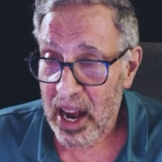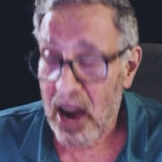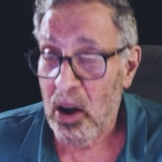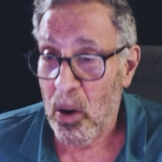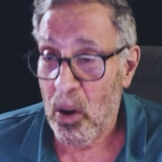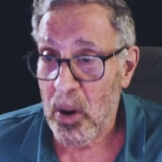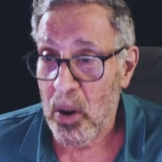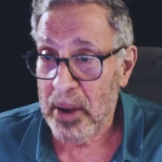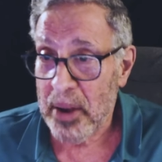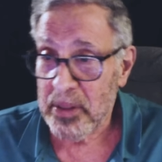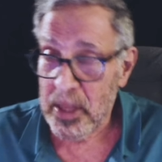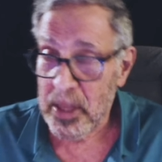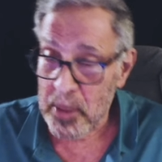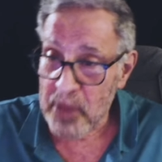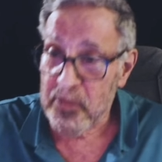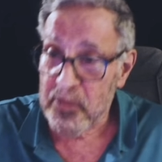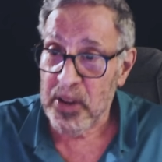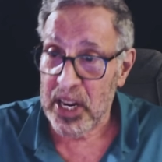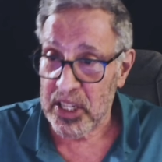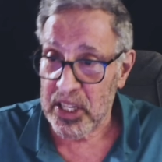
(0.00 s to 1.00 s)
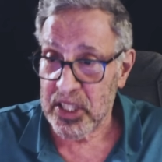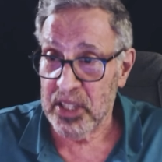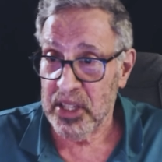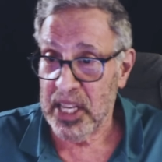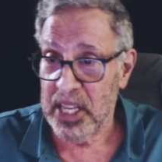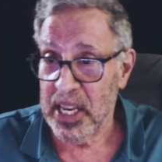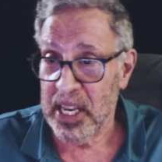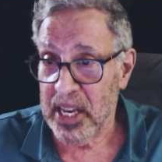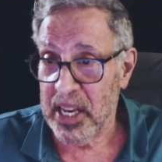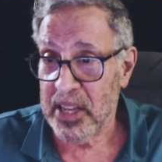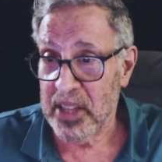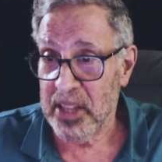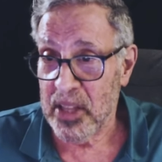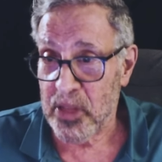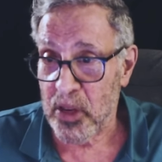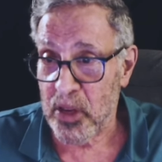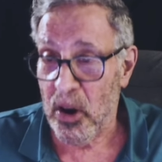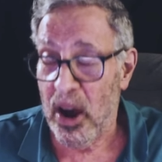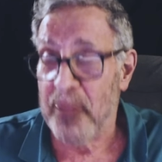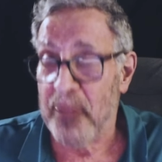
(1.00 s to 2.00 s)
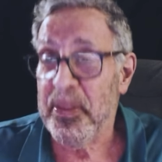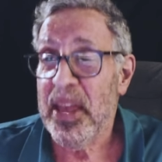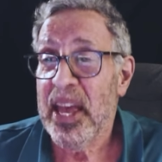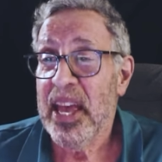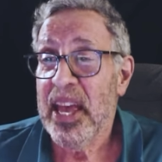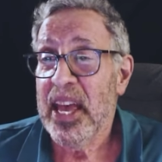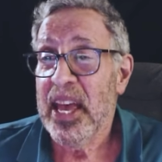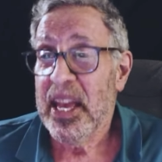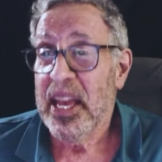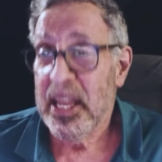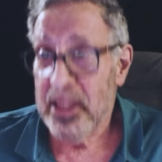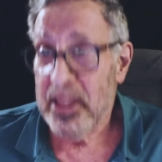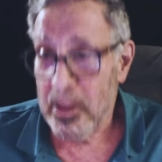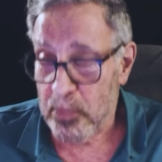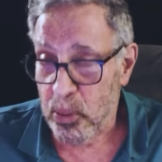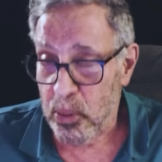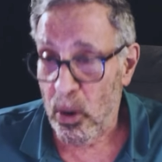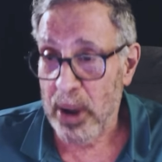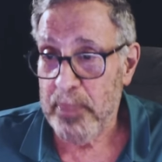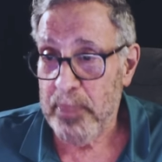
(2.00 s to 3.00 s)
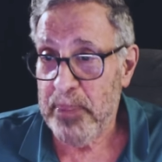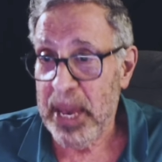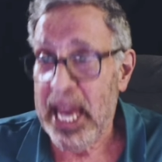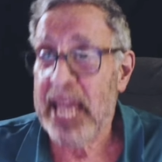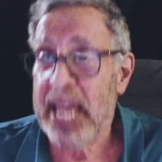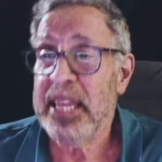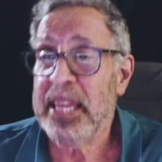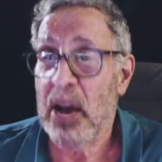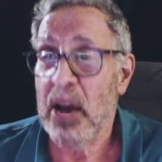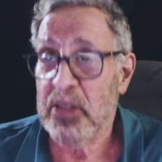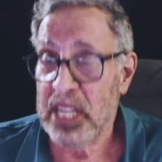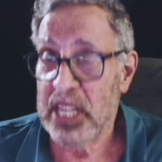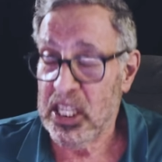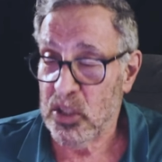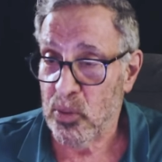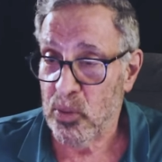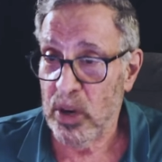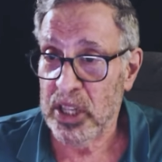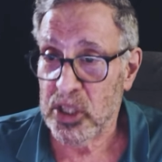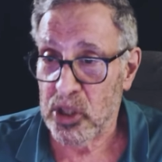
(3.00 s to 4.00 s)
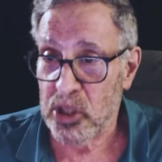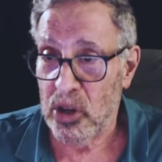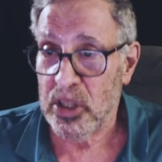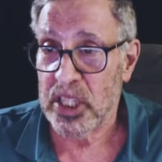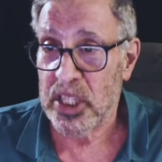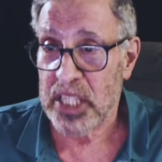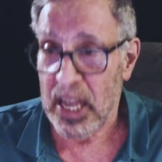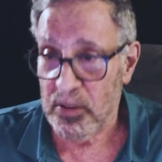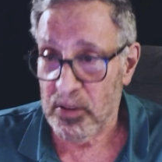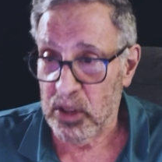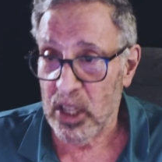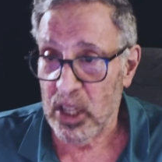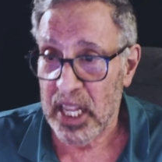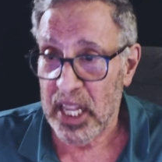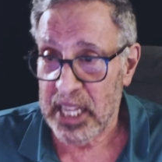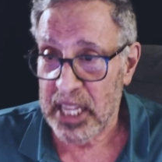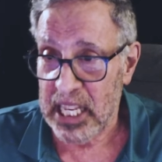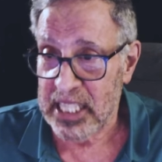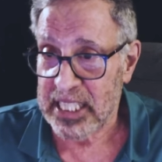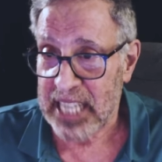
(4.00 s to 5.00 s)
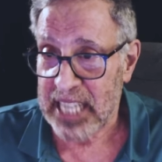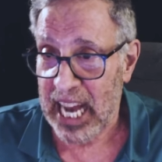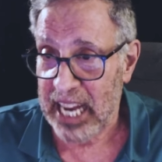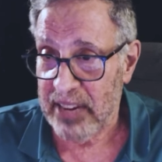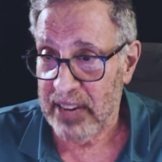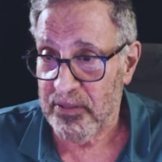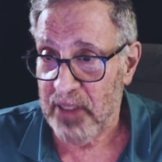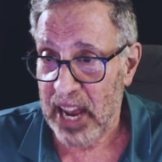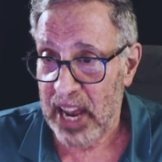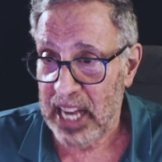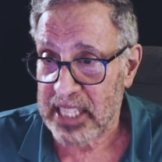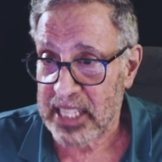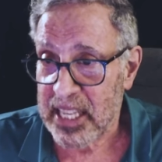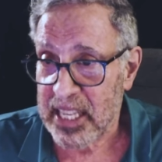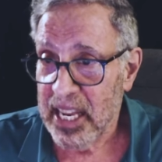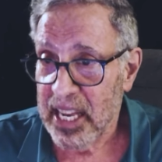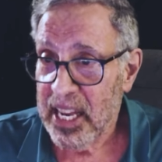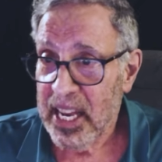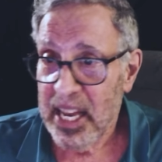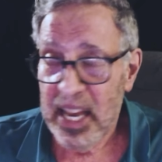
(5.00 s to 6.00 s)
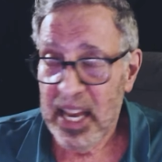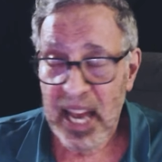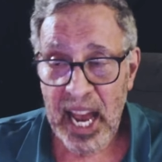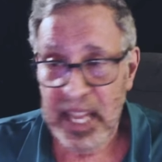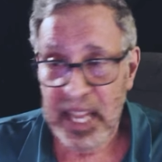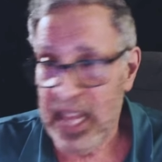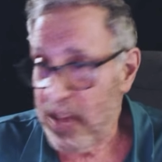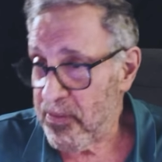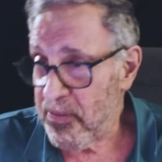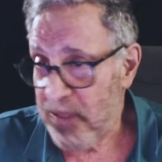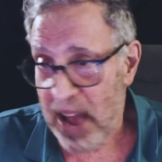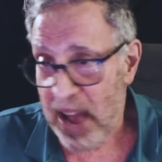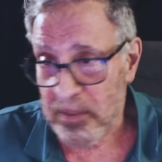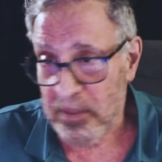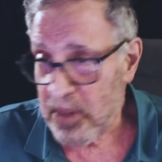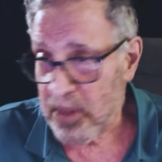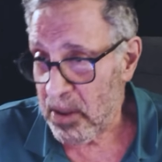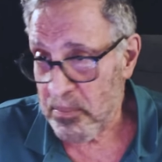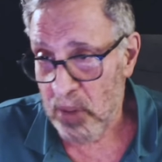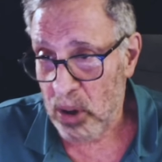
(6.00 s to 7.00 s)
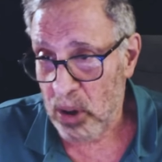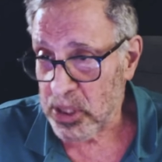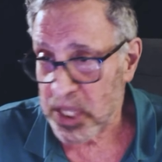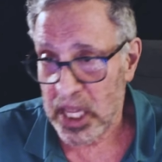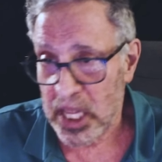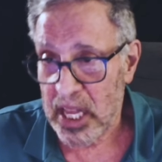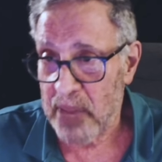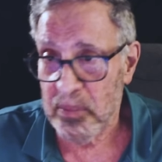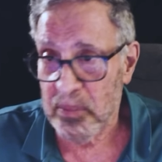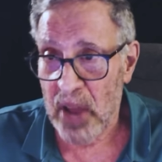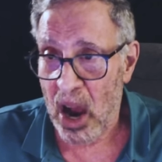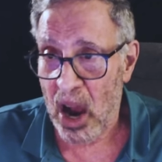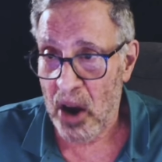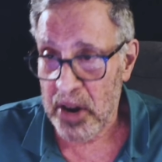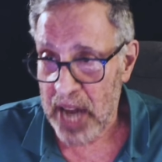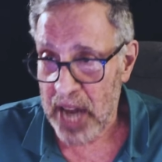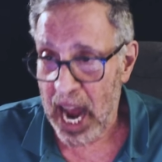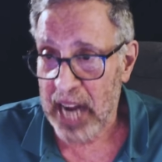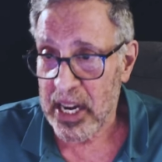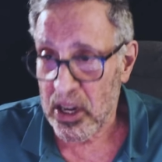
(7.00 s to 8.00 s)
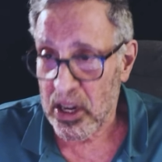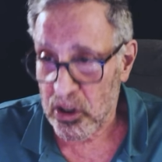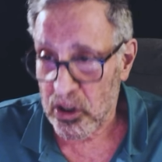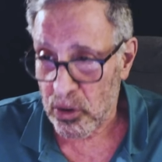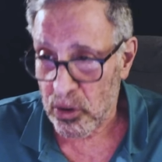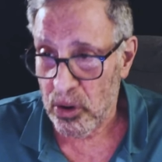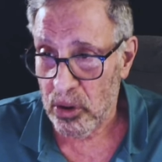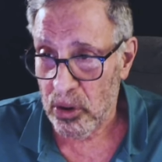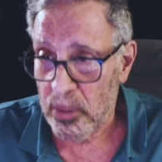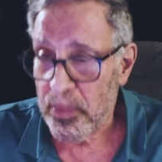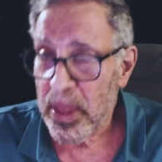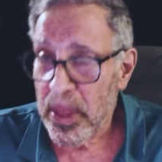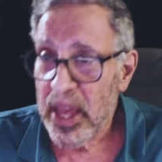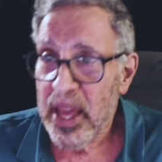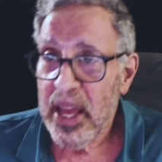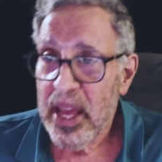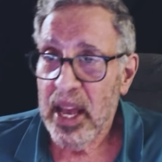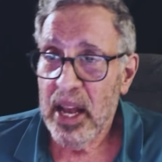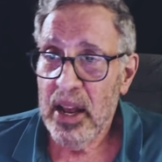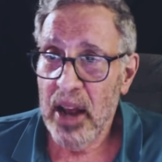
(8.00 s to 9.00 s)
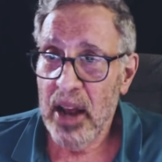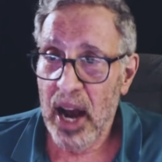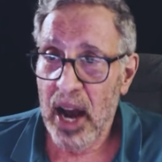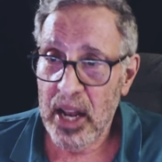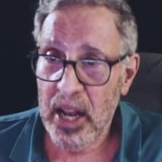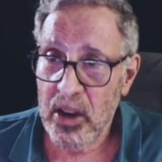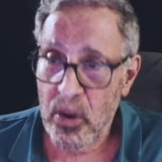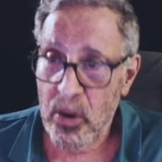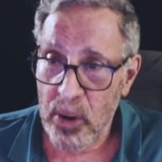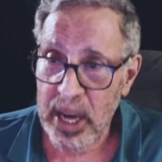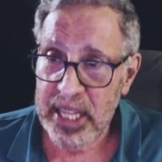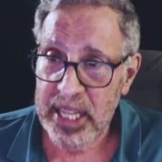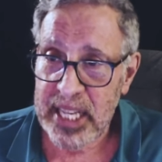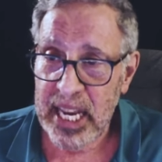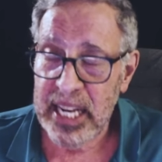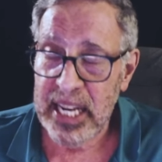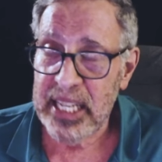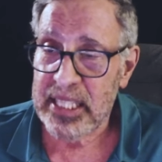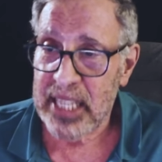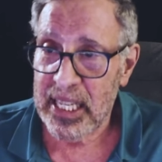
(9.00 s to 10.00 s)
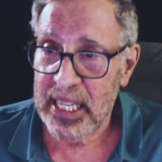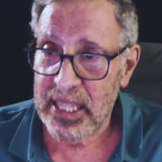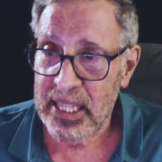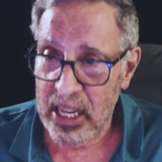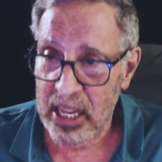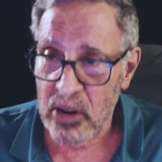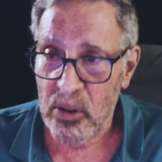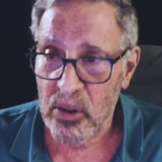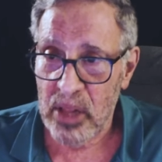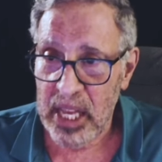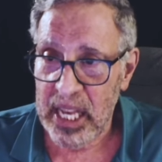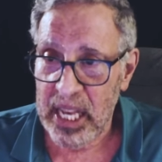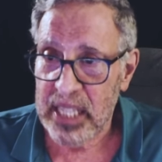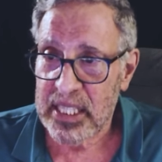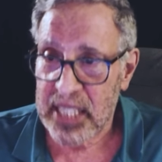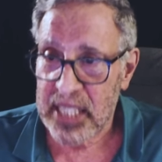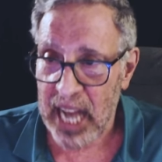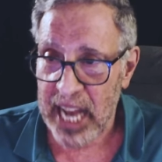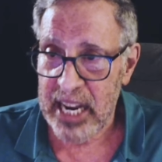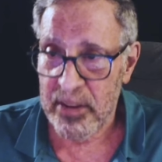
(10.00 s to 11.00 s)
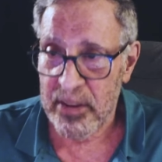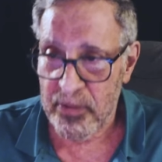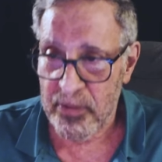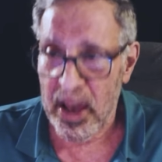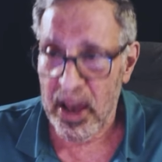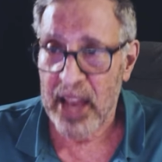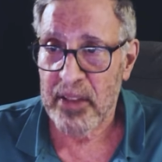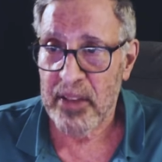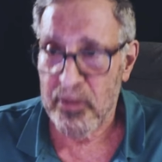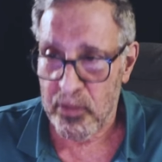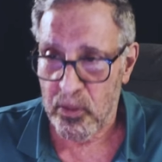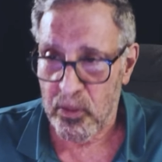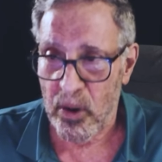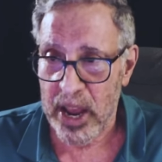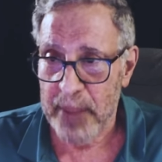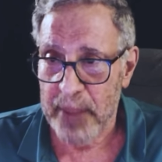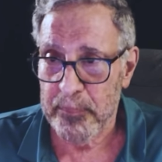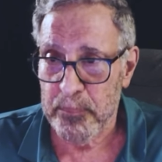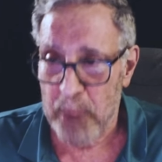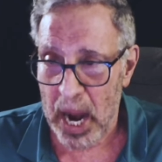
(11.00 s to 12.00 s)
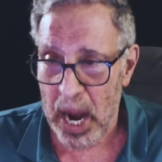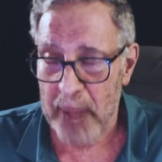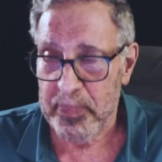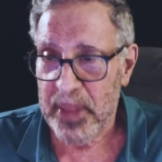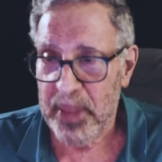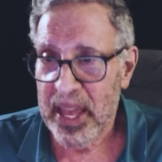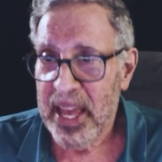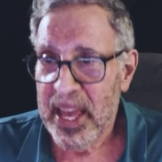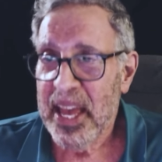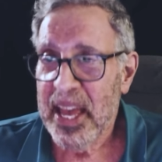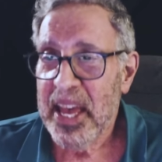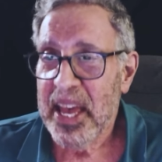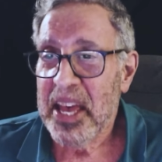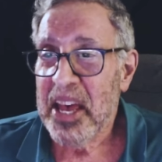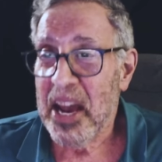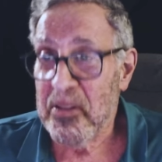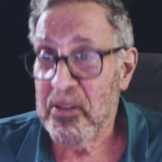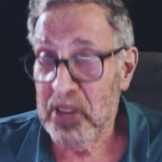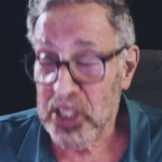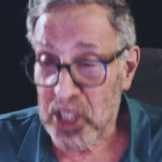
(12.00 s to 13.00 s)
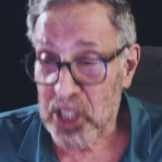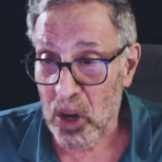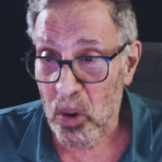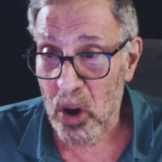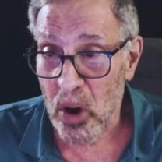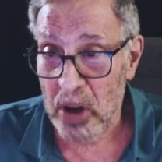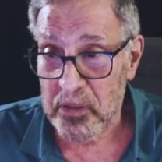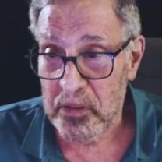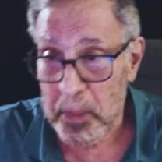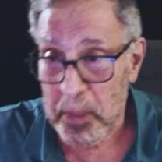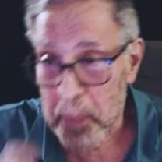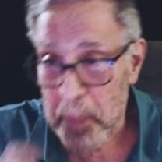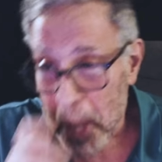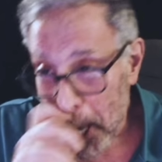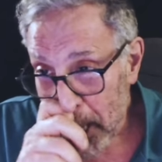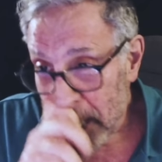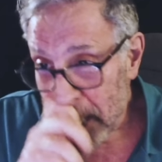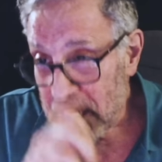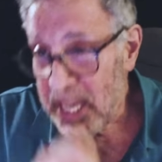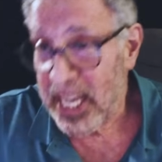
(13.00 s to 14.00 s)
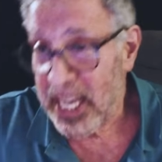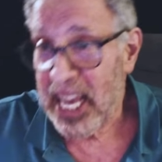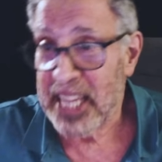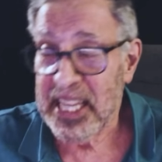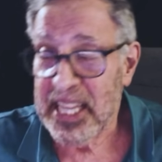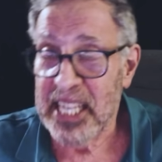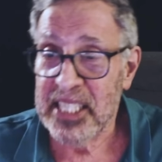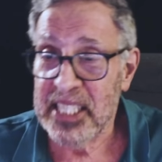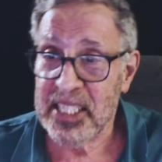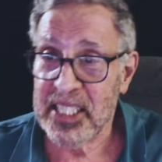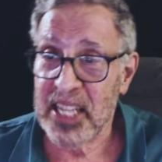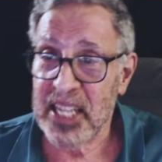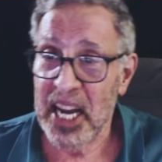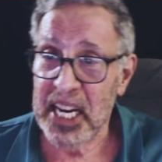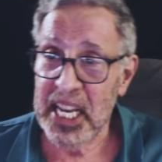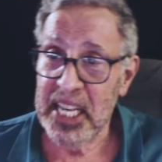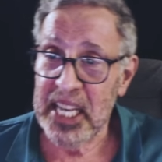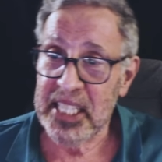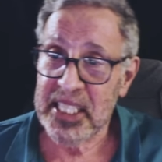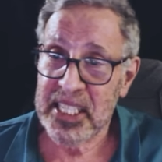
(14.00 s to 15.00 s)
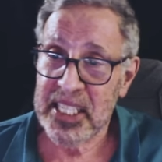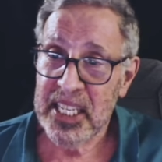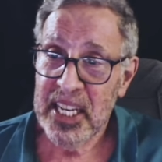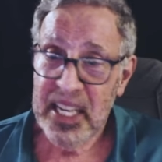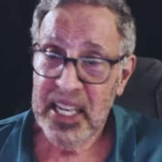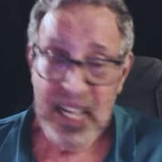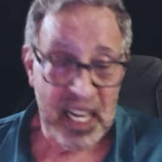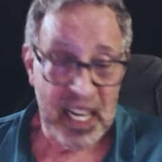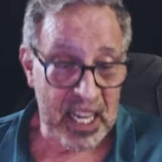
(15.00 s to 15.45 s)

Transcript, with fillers: uh, all right, let me finish the, the, uh, the thought. The point being that these researchers have looked at these side effects and they found most of them are not true. Uh, creatine is literally side effect free, but every so often you get these studies,